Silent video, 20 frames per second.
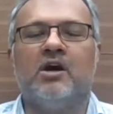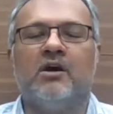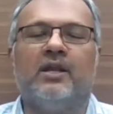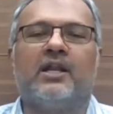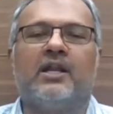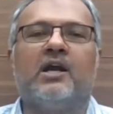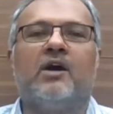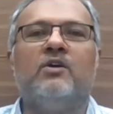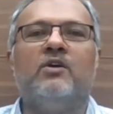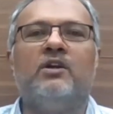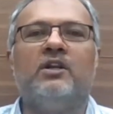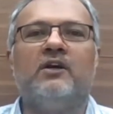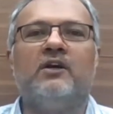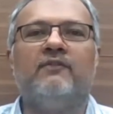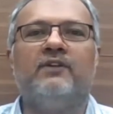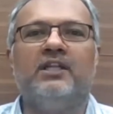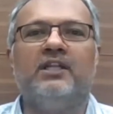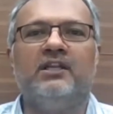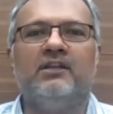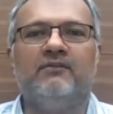on account
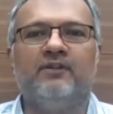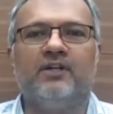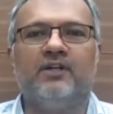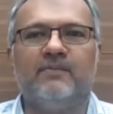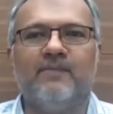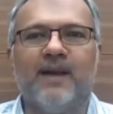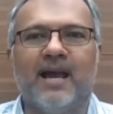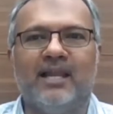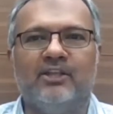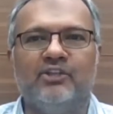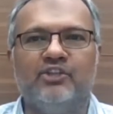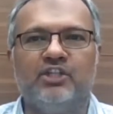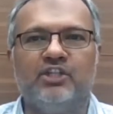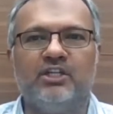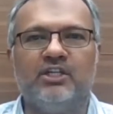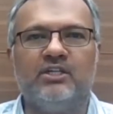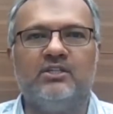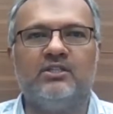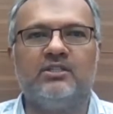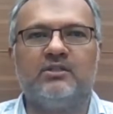of delivered balance
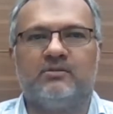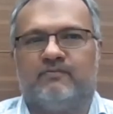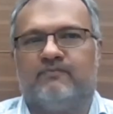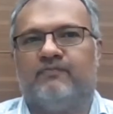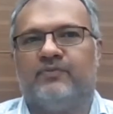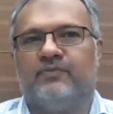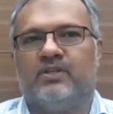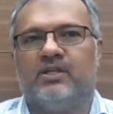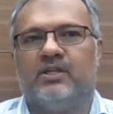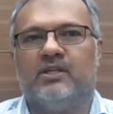sheets,